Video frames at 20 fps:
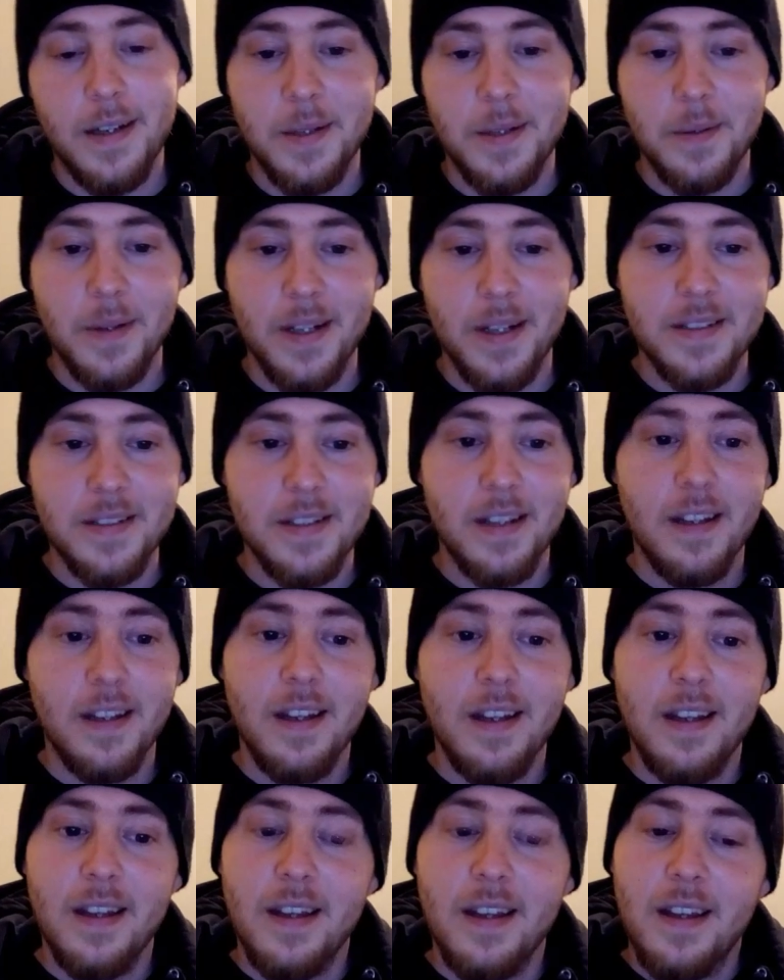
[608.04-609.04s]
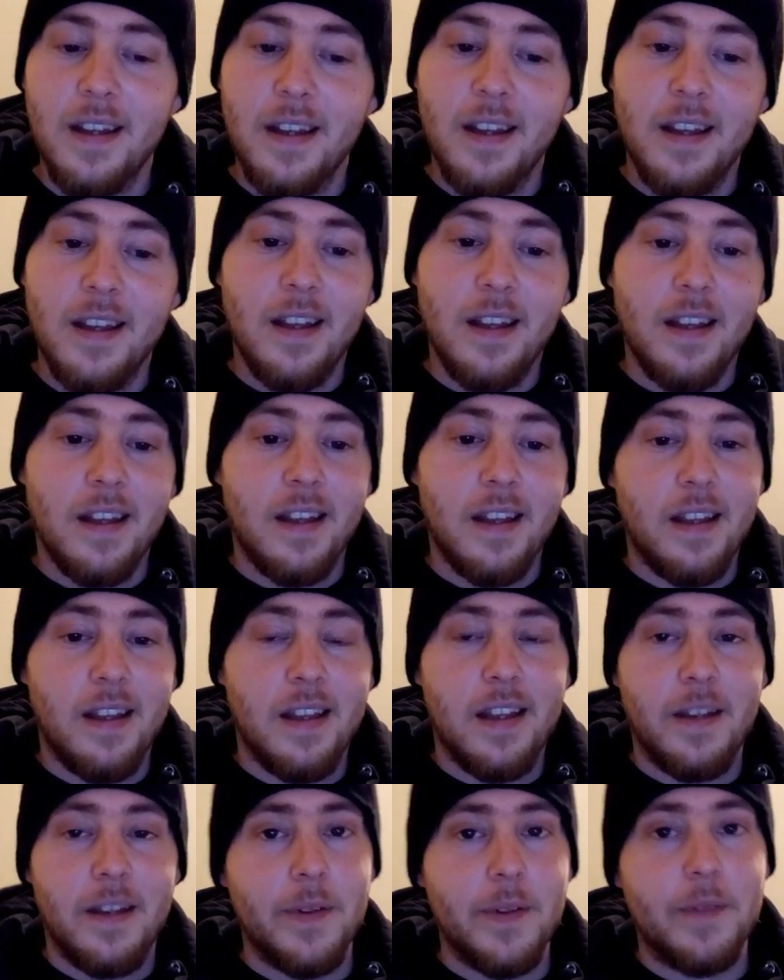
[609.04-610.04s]
Anyways,
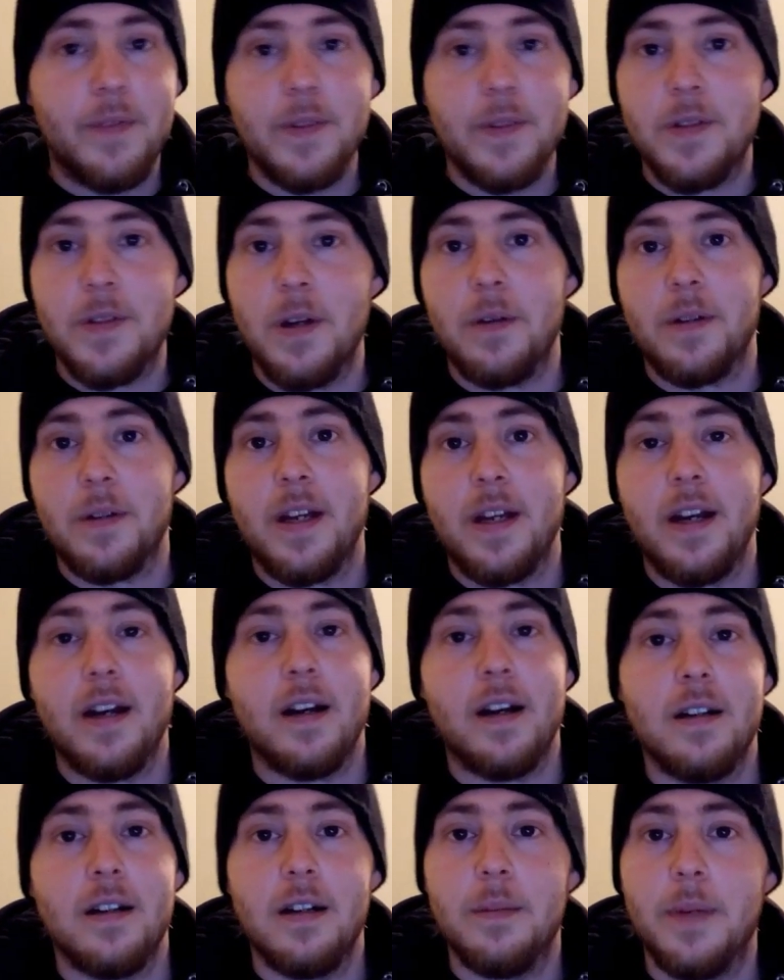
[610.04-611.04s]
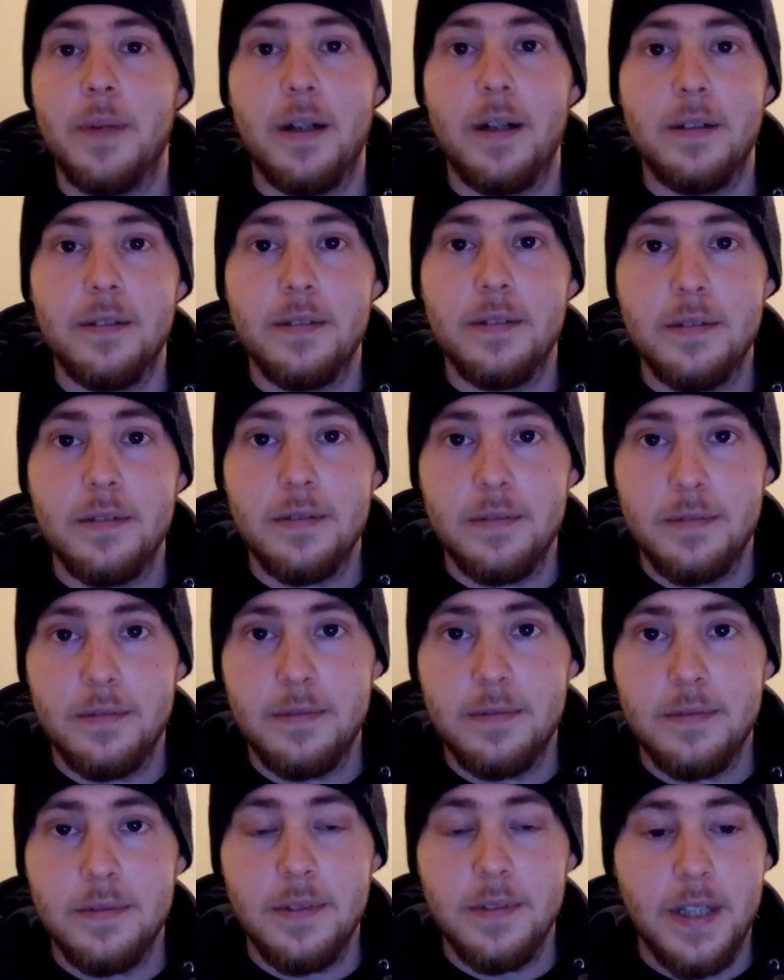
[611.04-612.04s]
even if you don't care about
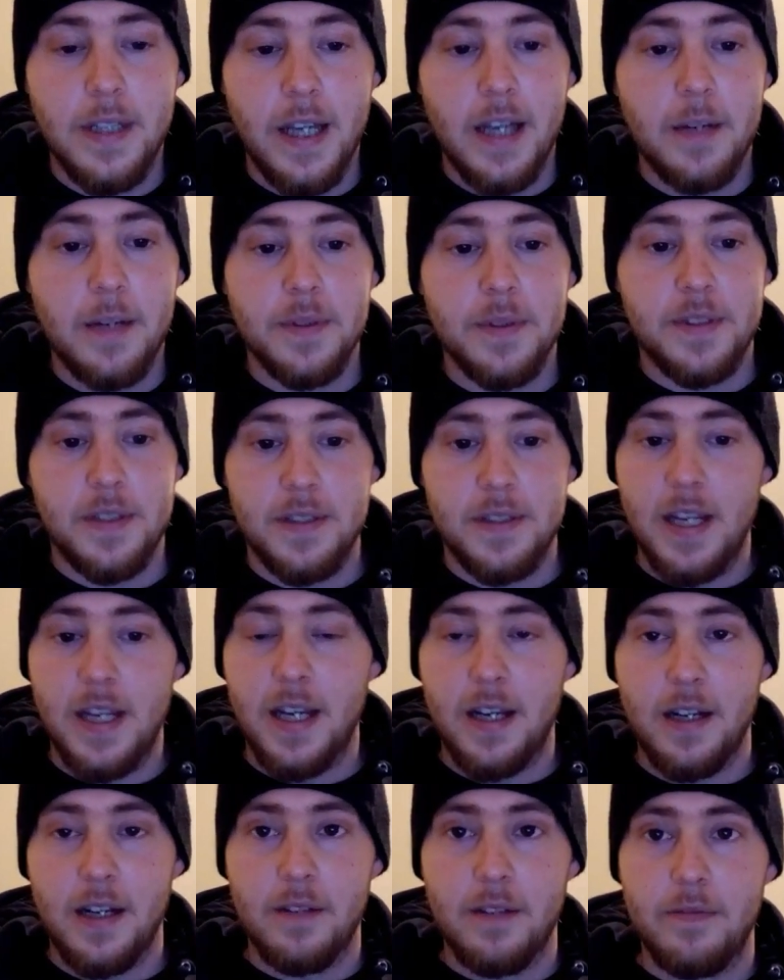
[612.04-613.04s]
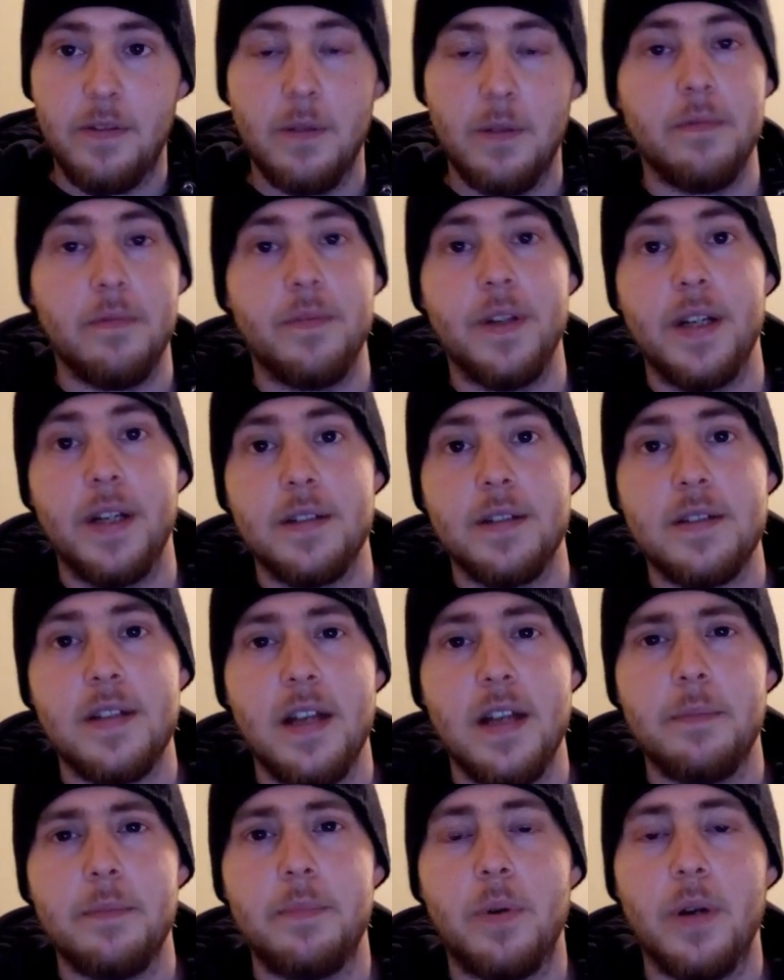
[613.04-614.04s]
the animals and taking it from a vegan
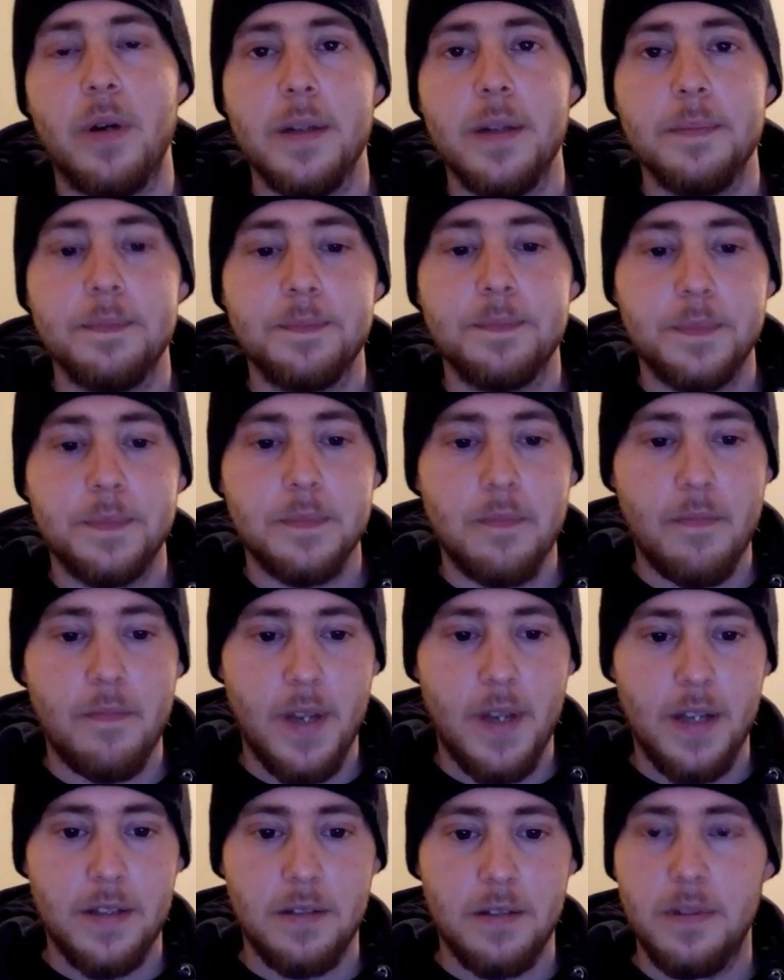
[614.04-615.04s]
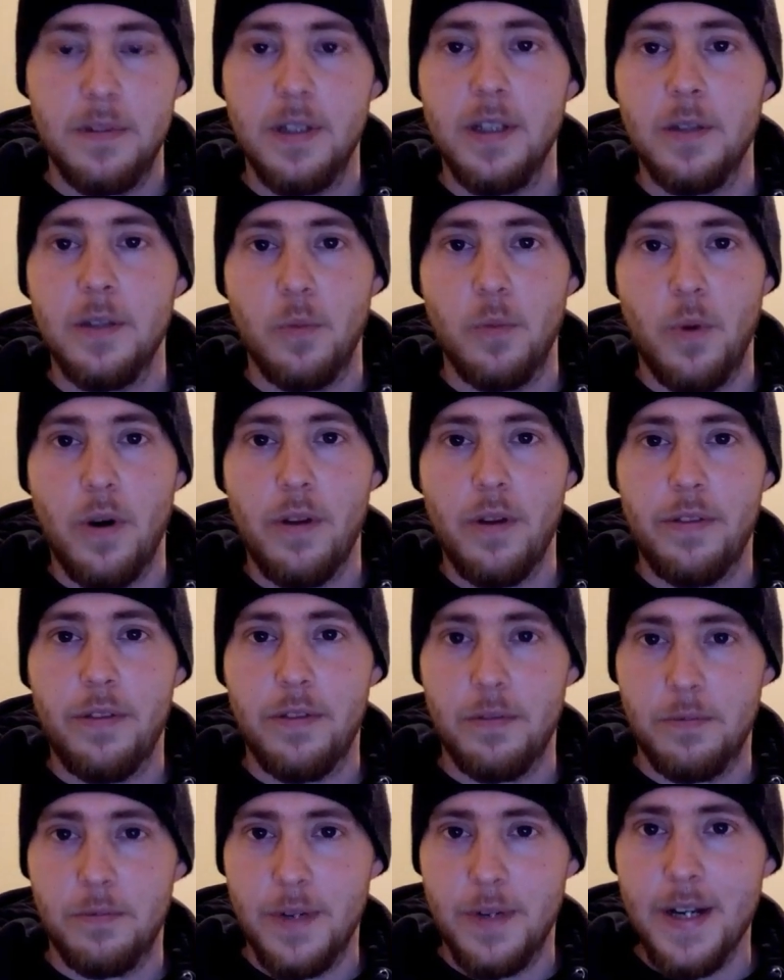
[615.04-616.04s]
standpoint, is it really
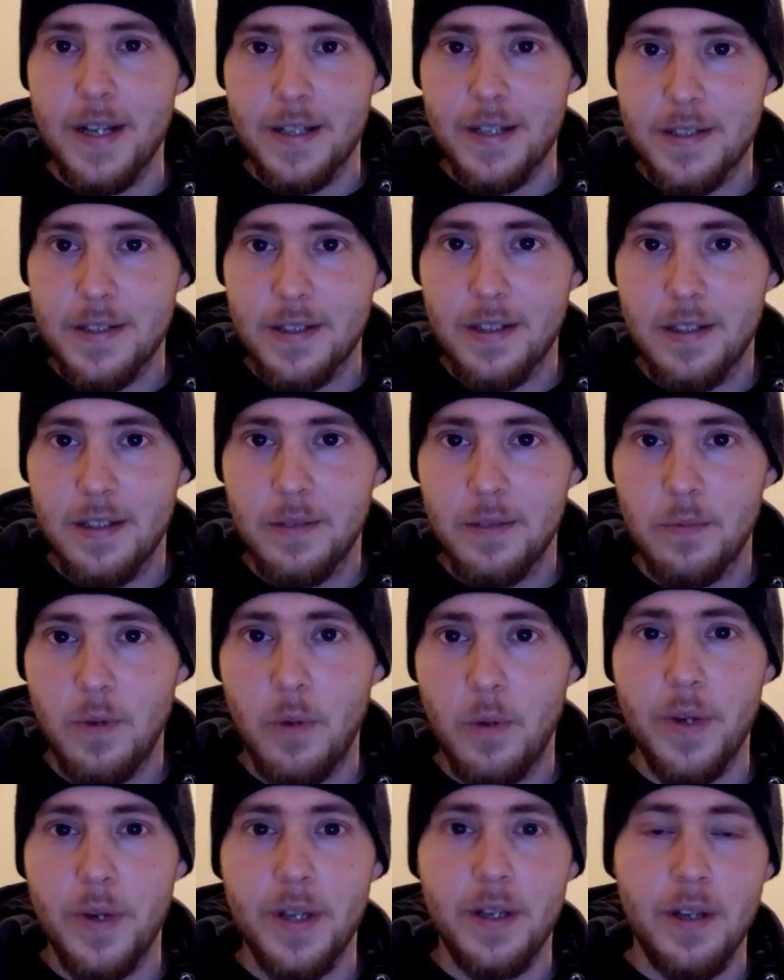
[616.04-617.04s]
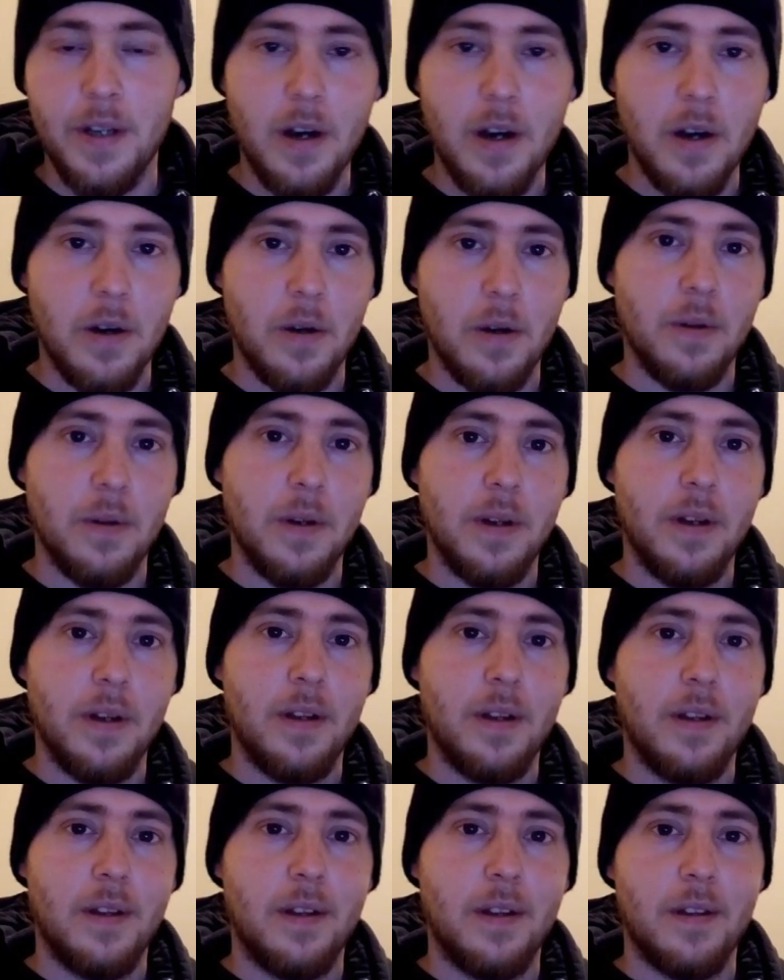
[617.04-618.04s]
worth the risk when we know
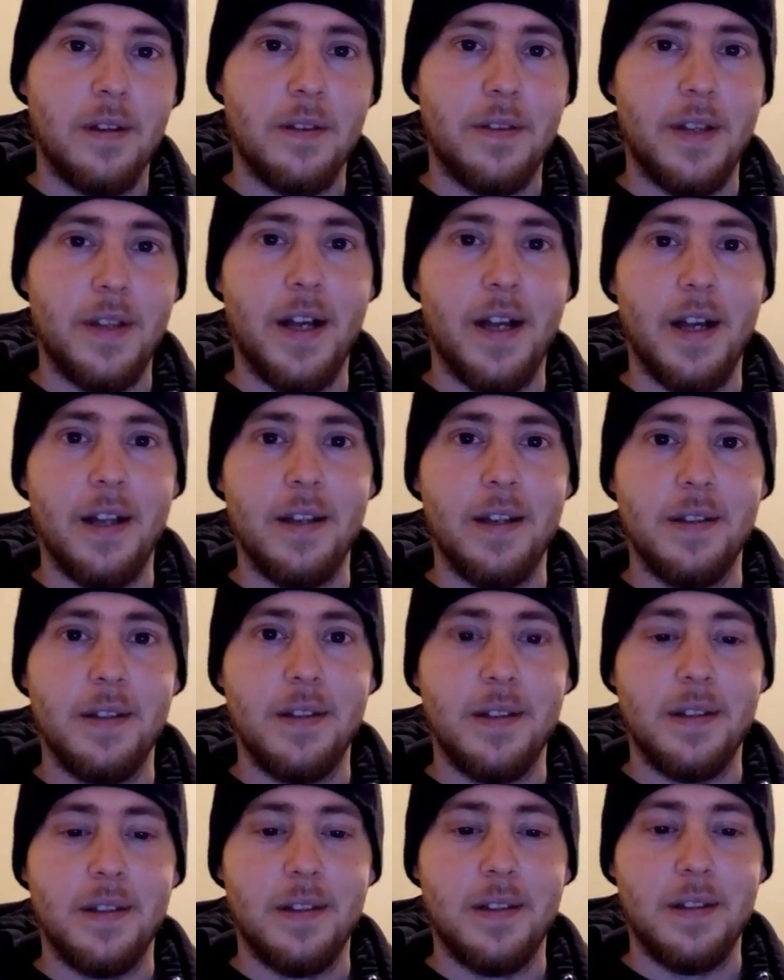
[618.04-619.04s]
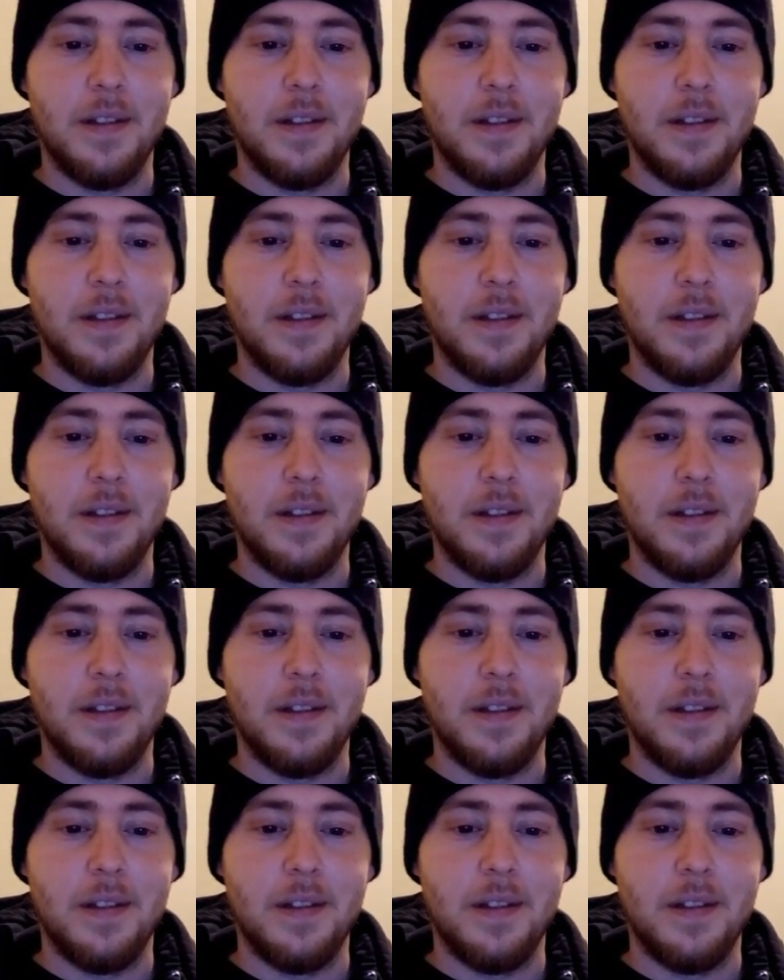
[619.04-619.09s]
that